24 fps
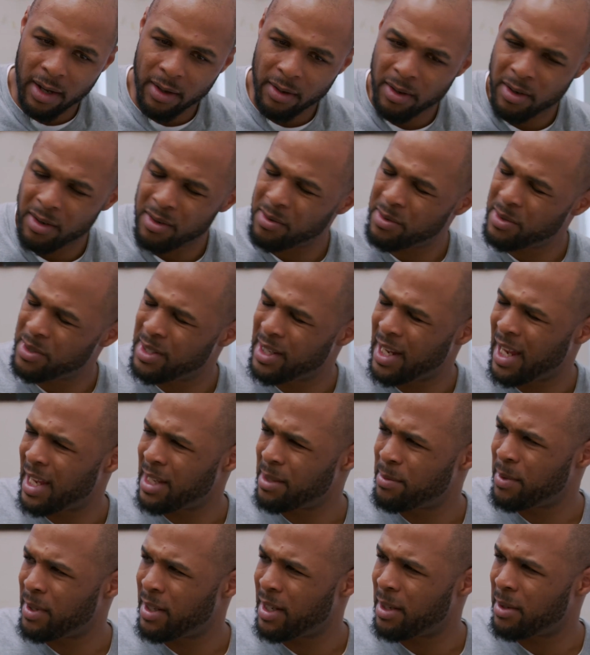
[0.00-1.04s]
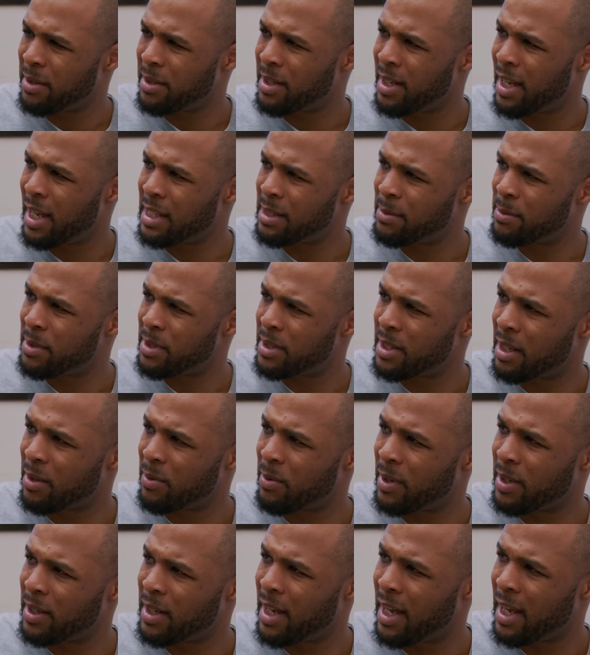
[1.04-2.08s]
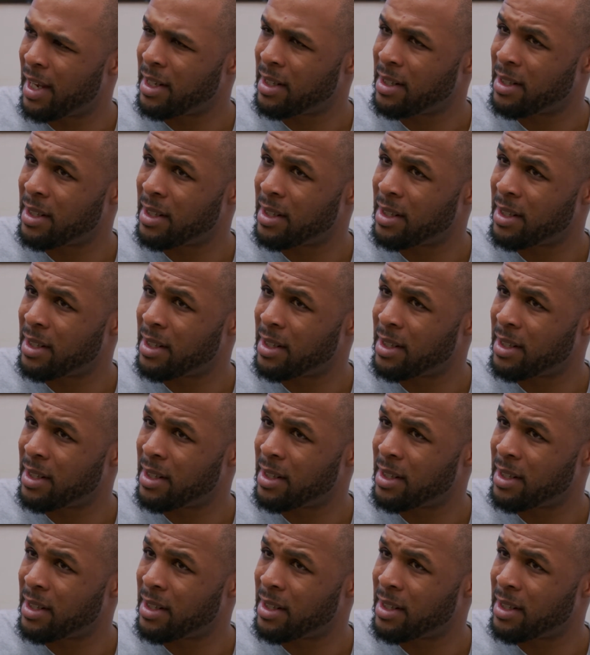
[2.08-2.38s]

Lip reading: old is Yasmin? Yasmin's like, what, 9?